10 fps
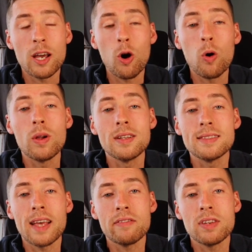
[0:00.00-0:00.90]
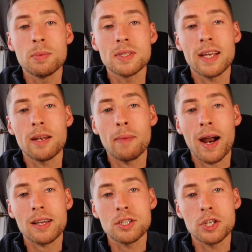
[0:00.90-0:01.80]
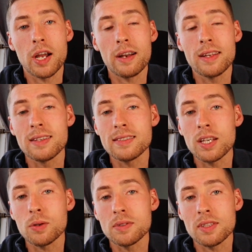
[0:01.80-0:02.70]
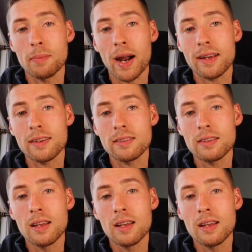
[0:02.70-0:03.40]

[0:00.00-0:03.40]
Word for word: hold 70% market share in the sequencing market,